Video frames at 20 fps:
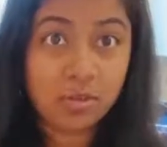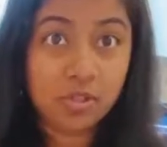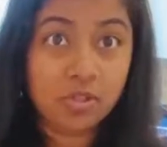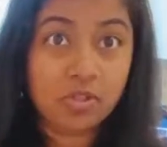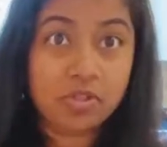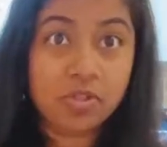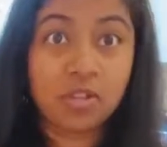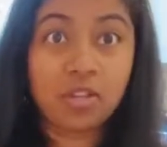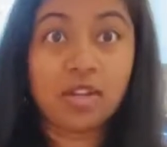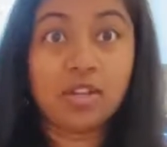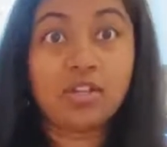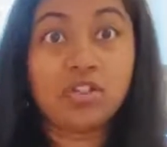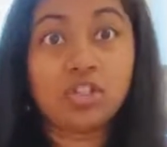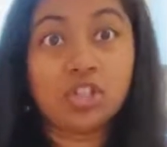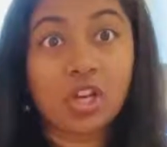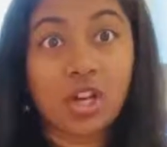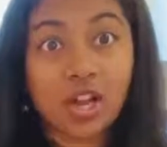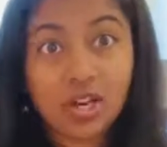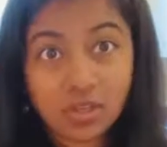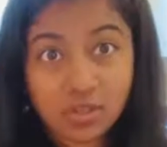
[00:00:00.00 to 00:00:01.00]
because again,
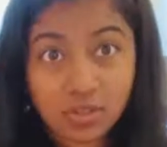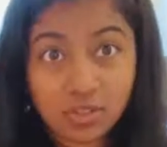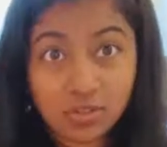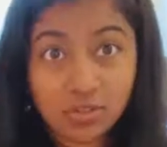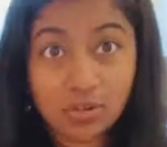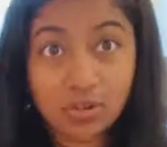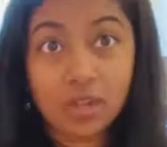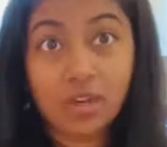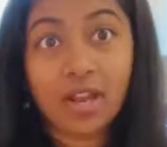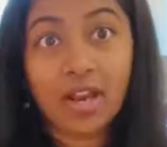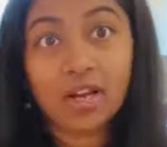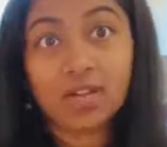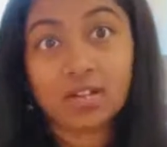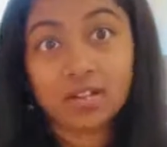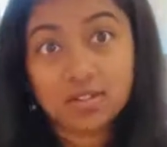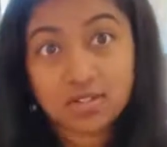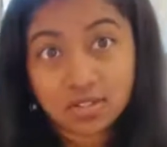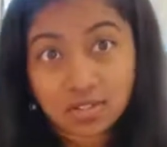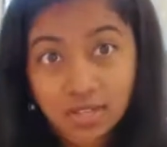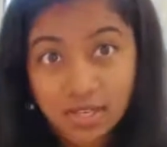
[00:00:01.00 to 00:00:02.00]
jaggery would act
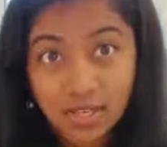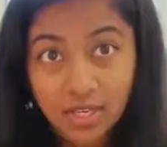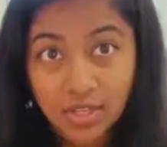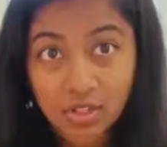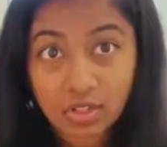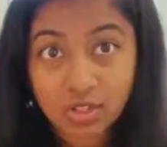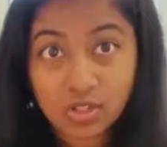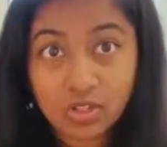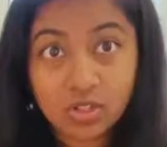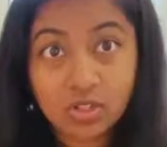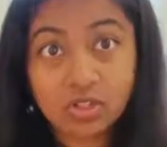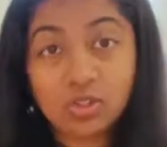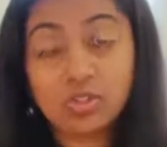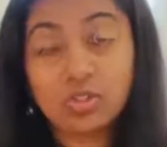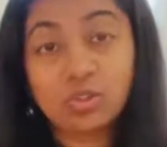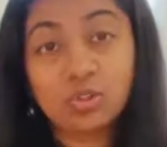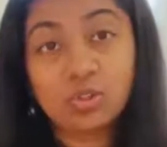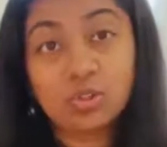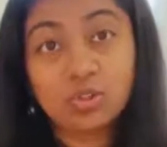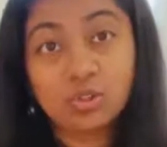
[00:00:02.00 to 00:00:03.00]
as a carrier
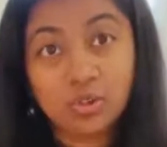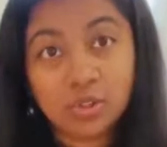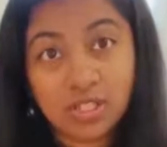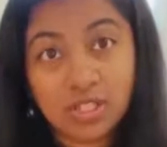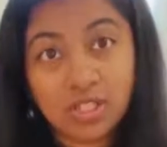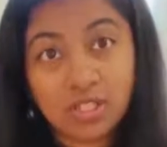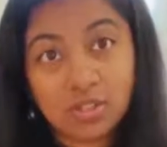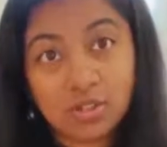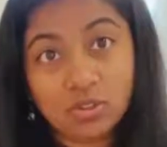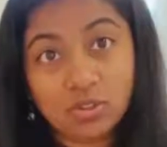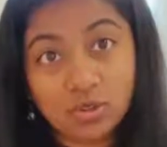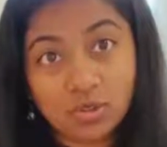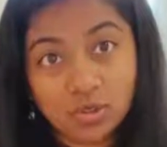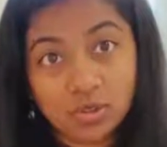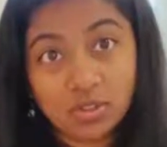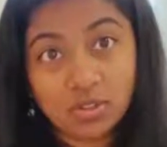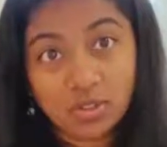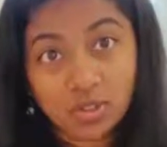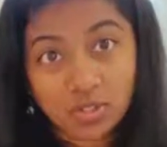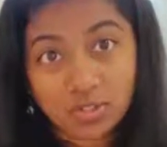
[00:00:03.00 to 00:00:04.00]
to take it to
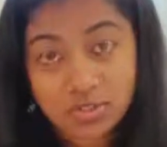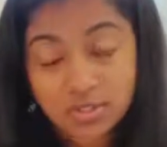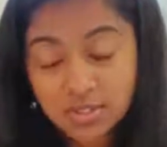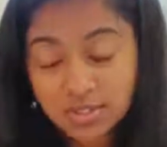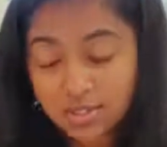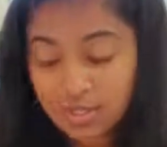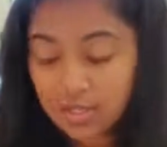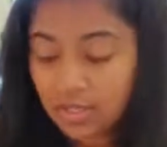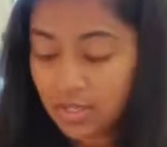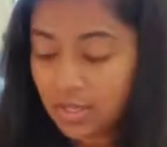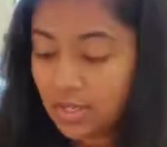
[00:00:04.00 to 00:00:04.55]
the lungs.